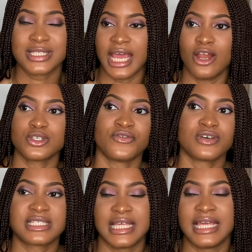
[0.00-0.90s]
a lot of
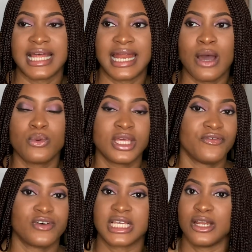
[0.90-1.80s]
us think that that will give
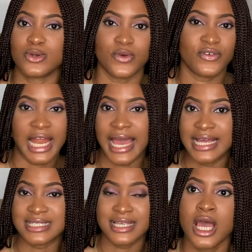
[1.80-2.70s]
us a lot of
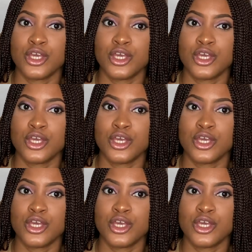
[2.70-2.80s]
clients.